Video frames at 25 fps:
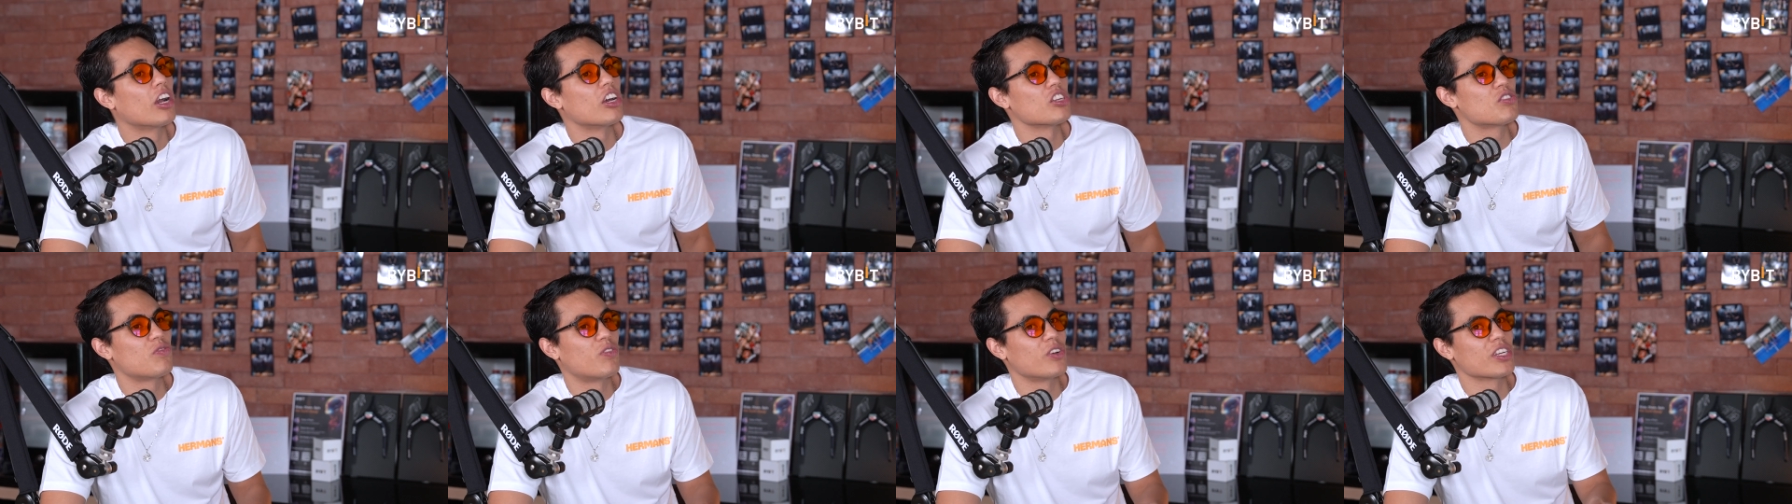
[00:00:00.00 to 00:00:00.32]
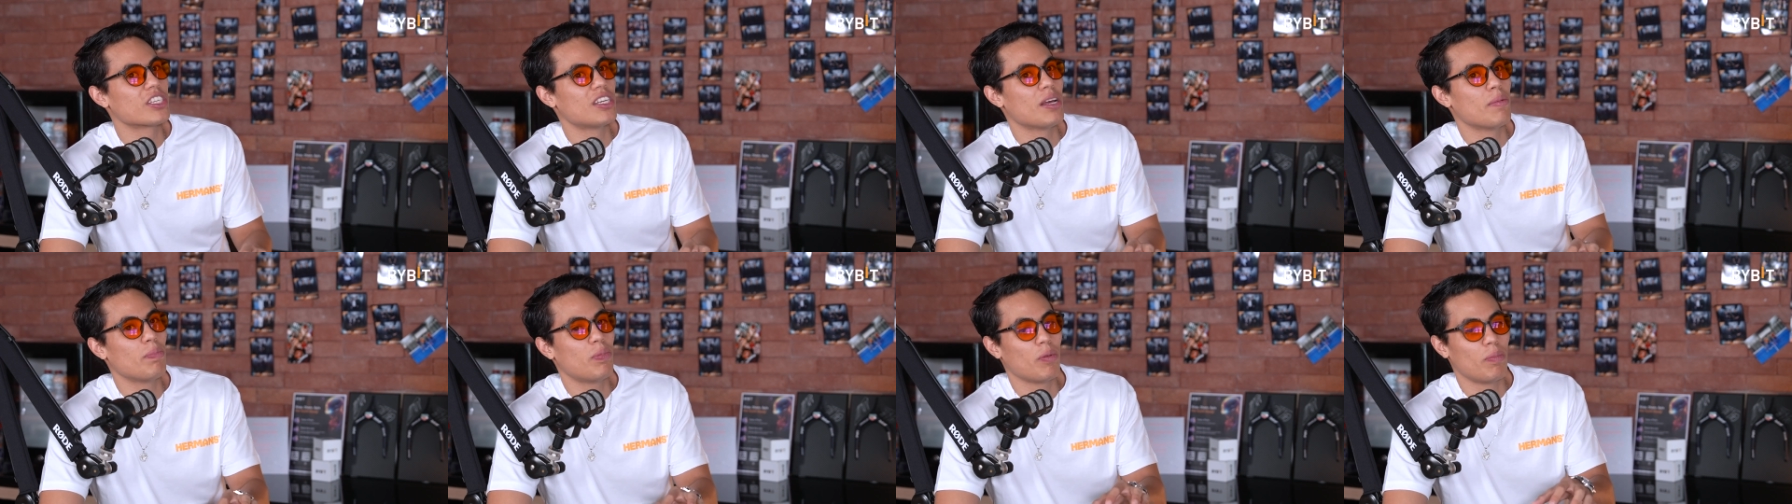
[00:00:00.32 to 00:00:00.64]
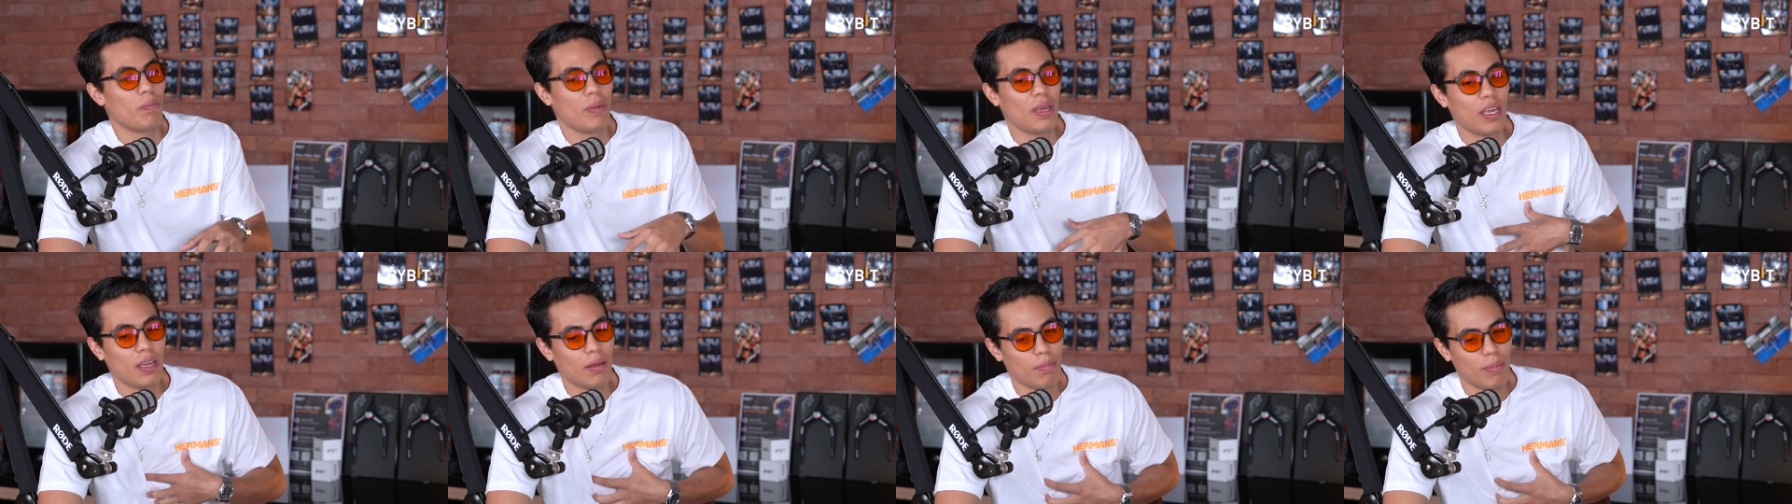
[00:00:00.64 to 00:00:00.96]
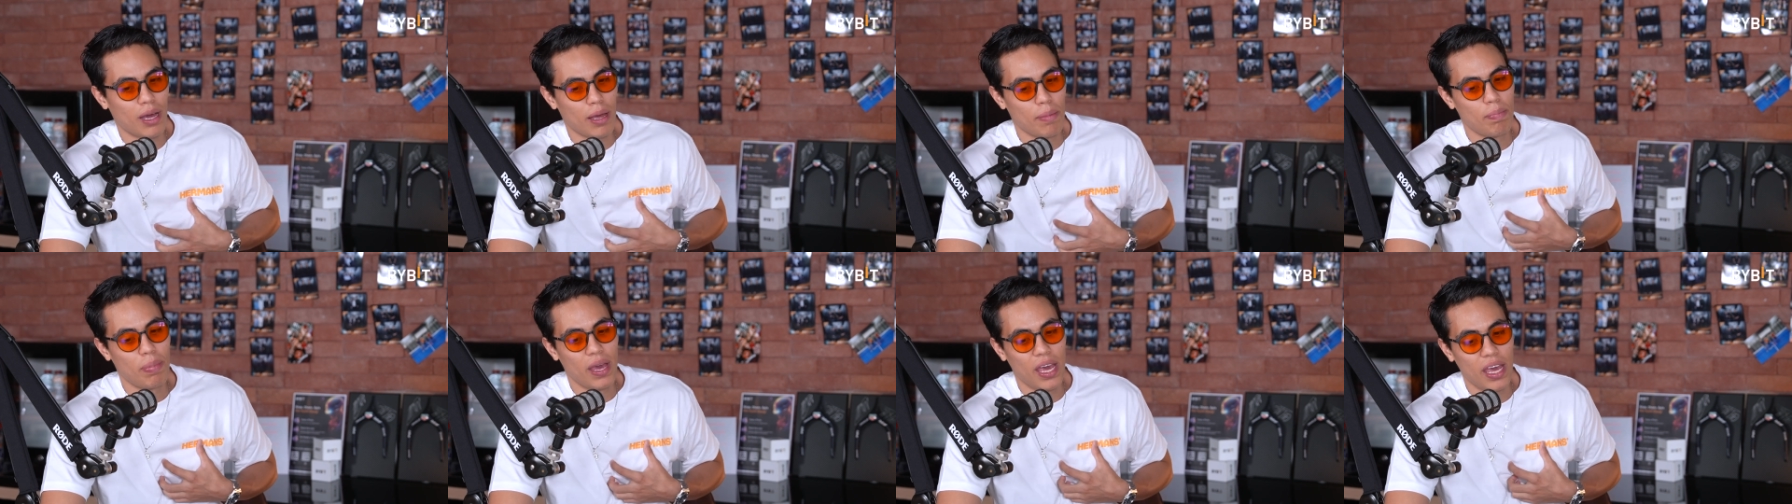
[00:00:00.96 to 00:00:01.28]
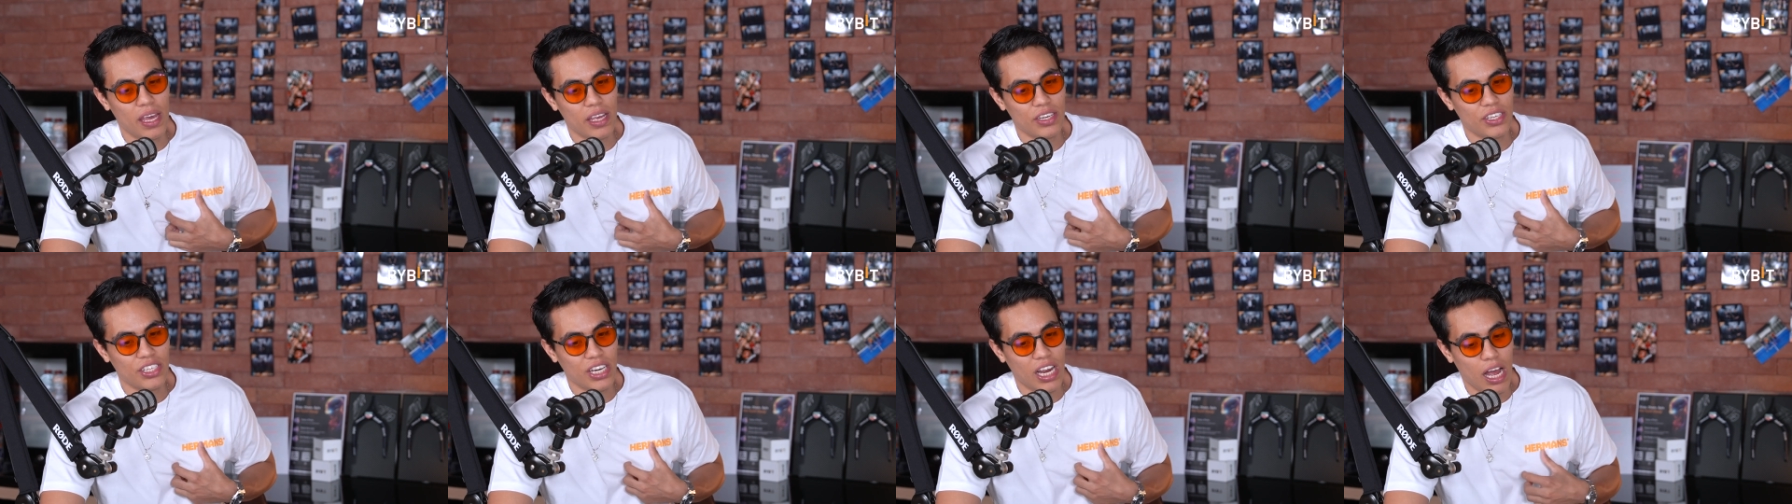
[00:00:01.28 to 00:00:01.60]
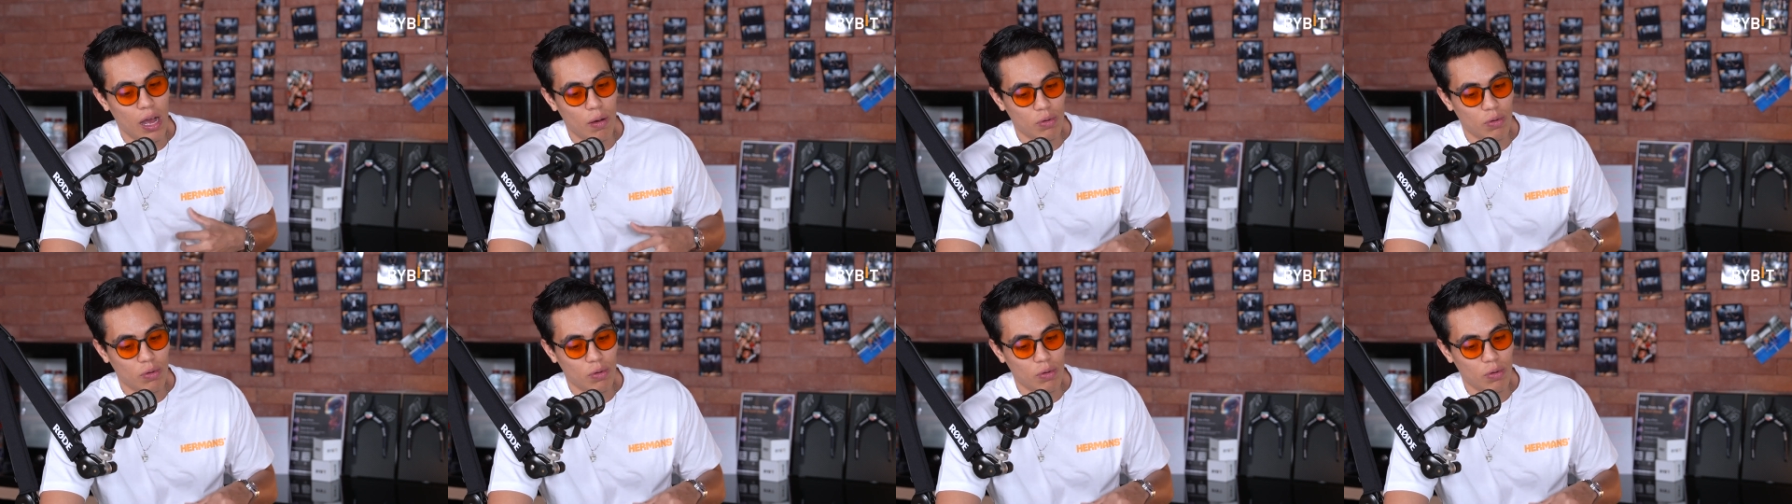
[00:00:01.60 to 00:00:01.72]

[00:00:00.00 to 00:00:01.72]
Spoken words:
Because, for example, me in my page,